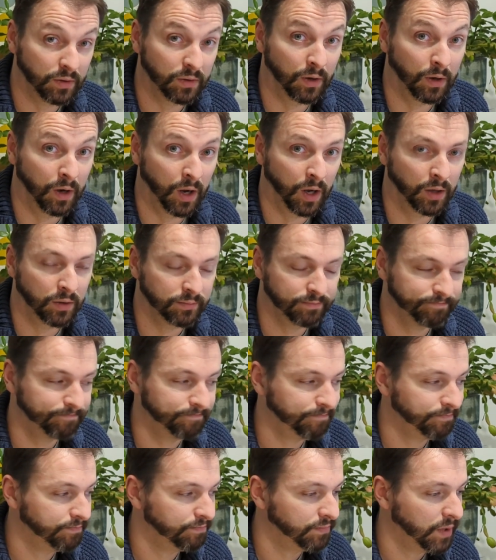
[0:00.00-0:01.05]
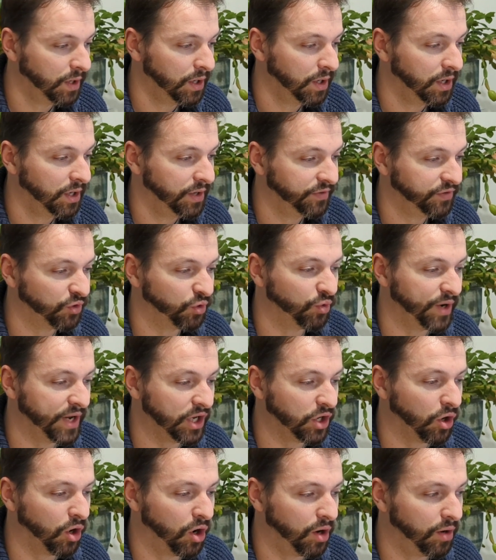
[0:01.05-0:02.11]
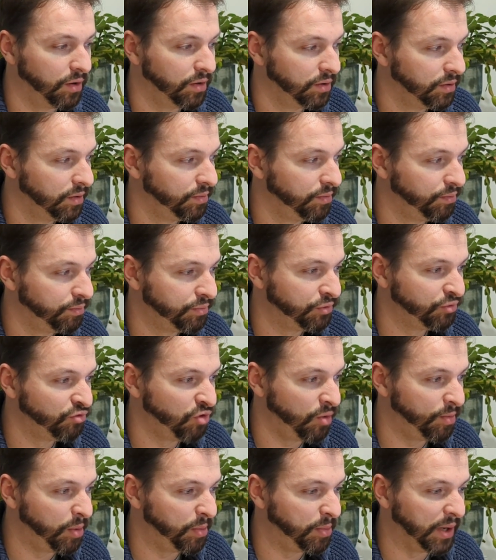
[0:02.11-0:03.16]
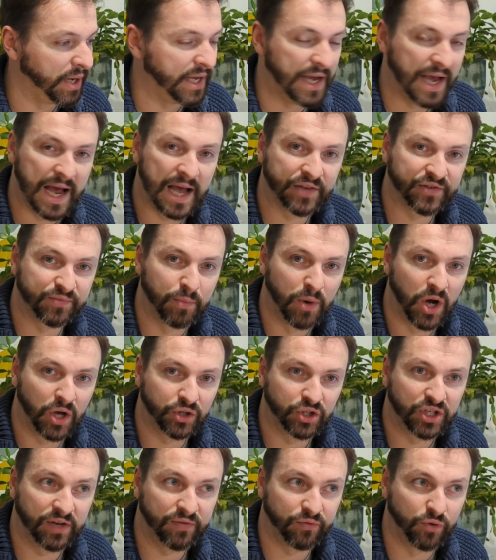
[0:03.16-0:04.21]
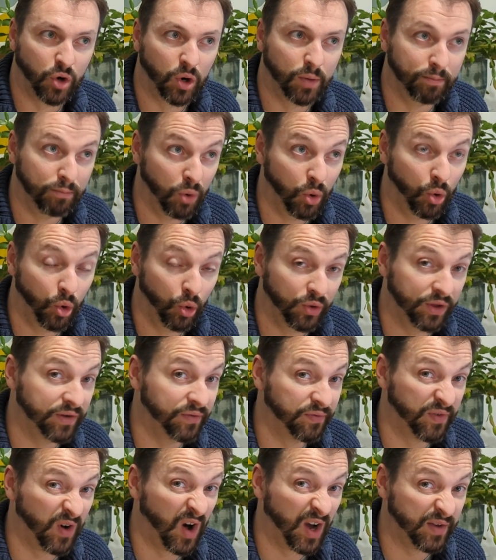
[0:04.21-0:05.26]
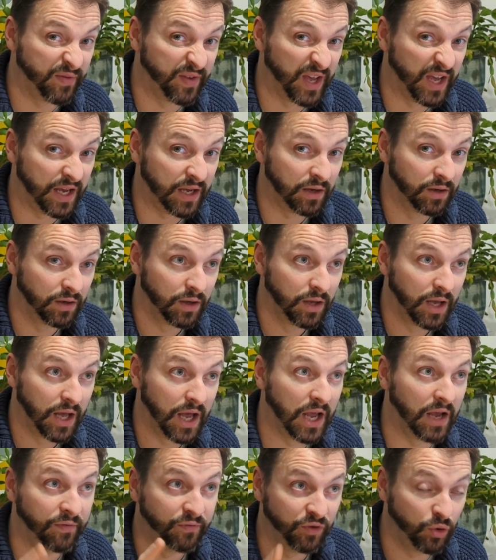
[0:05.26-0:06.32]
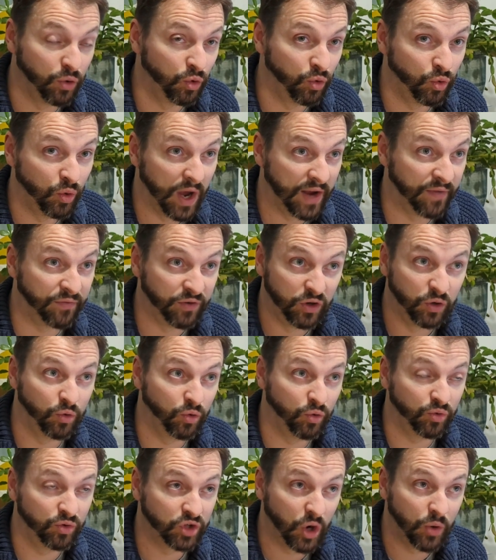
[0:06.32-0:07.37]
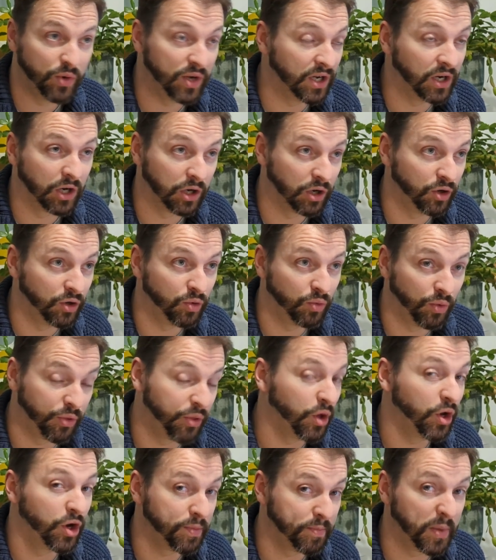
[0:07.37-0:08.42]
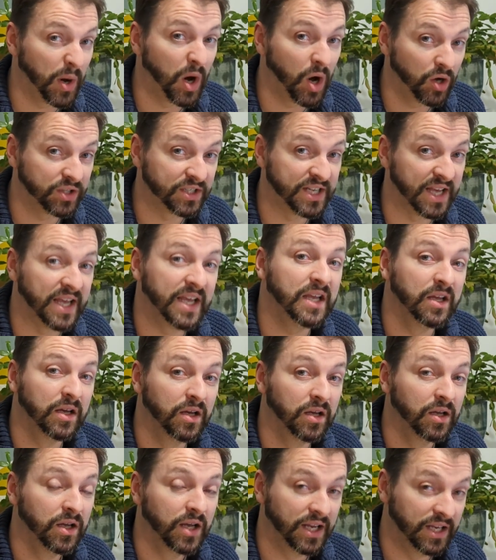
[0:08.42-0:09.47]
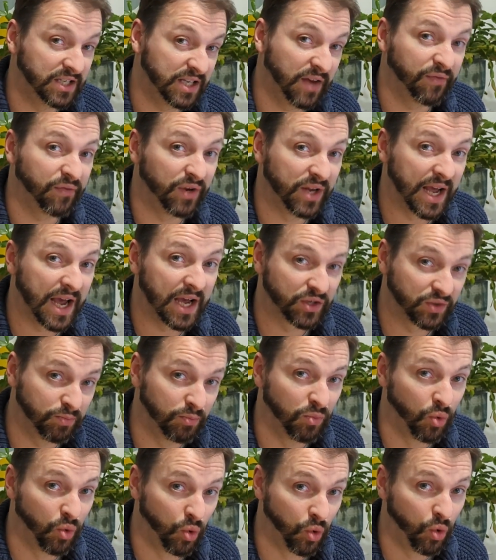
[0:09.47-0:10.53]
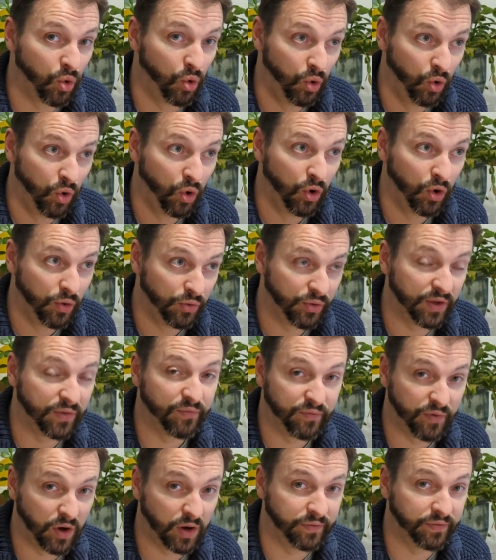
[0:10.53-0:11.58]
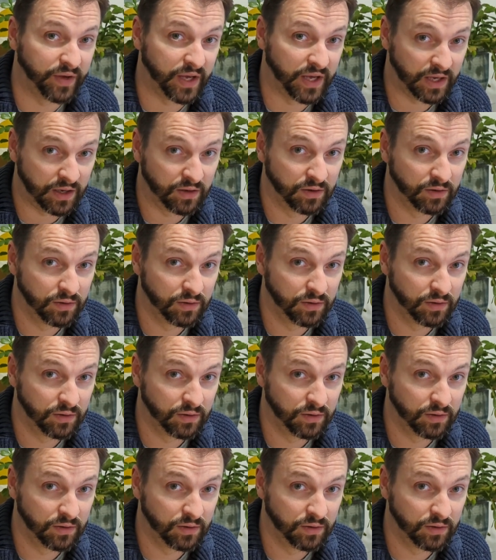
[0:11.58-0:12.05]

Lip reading: It's already got probably as much, if not more, than 5e. If you don't include third party, it definitely has more than 5e.